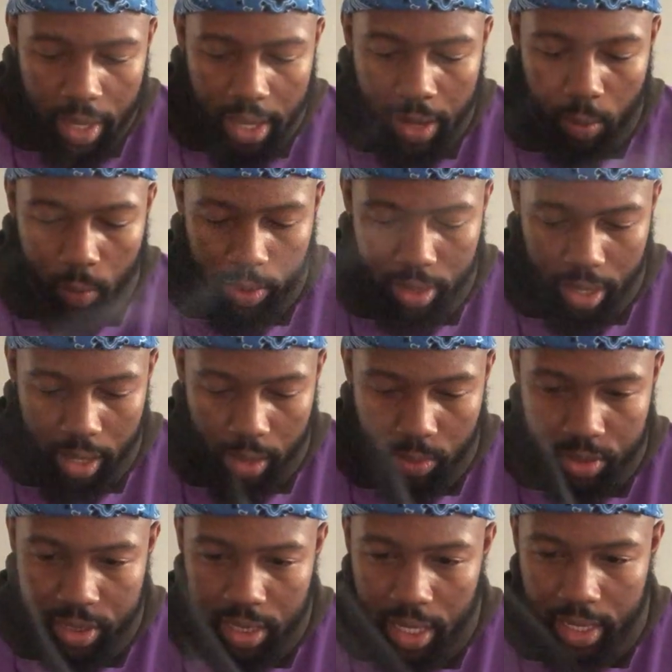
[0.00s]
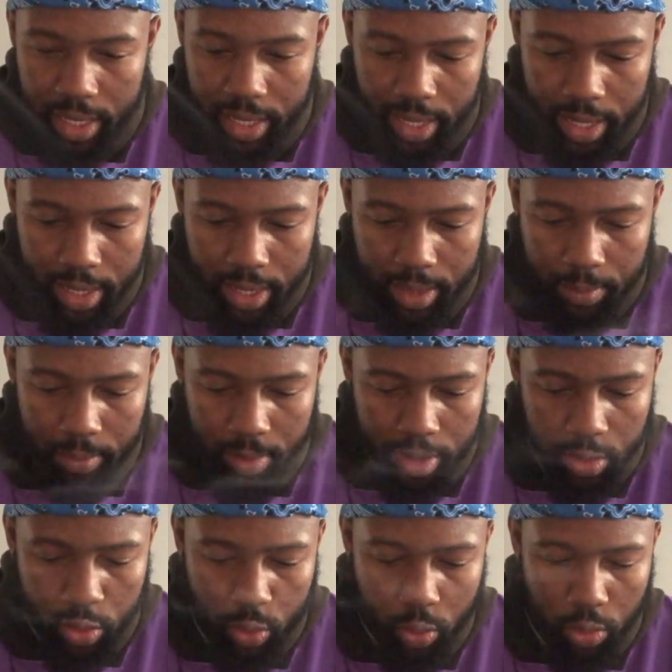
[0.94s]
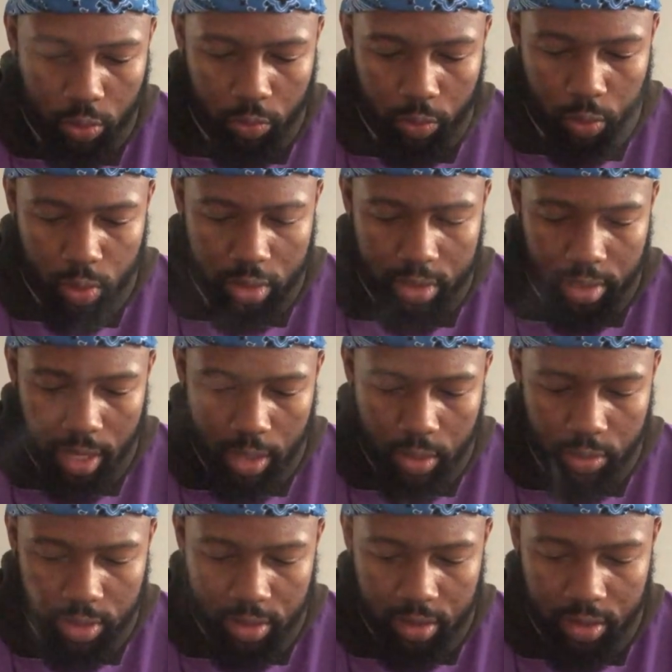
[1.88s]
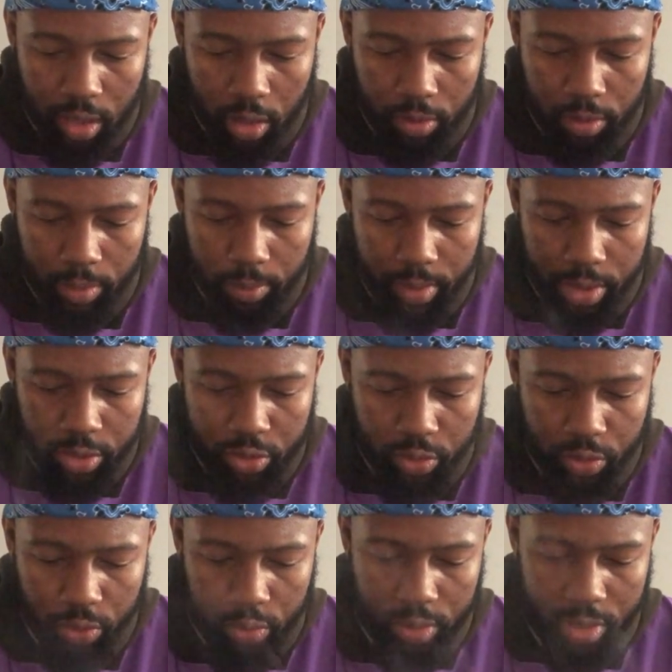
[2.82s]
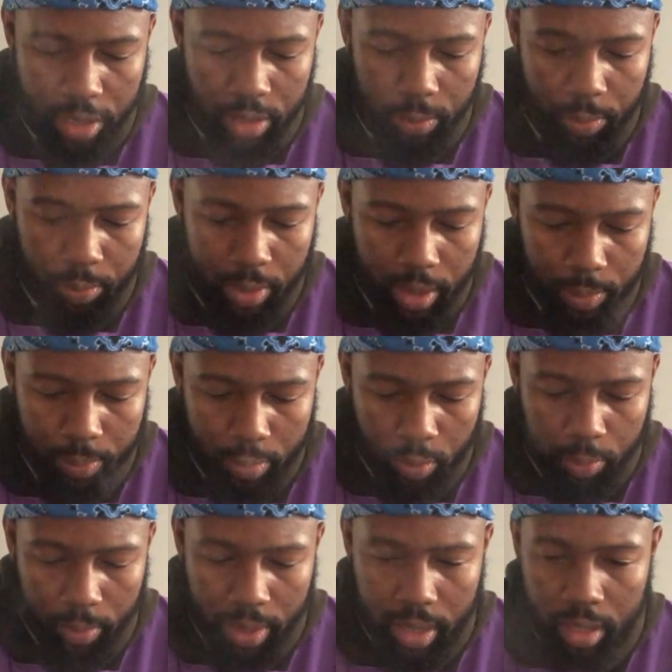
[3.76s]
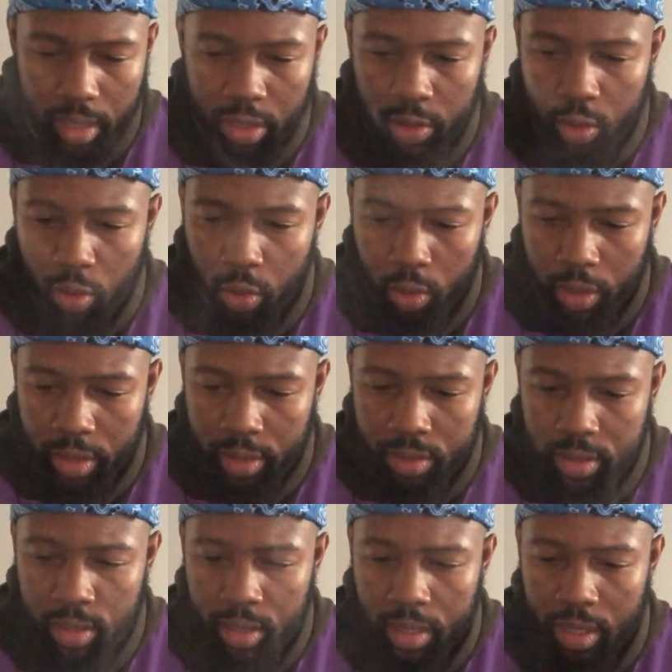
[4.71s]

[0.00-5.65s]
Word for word: And when Yahushua came into the ruler's house and saw the minstrels and the people making a noise,